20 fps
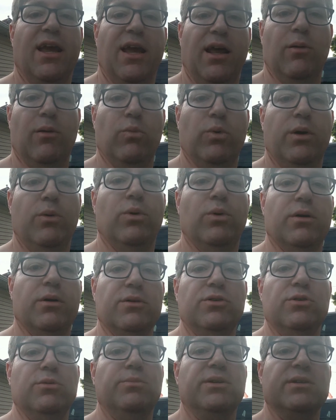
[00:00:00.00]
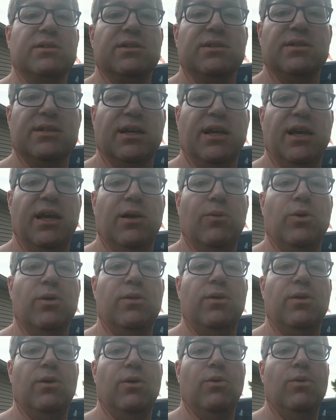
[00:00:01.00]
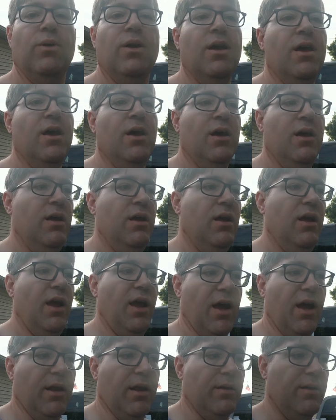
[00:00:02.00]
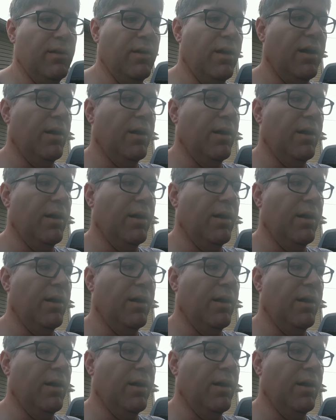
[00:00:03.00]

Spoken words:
and we will do business again with you. And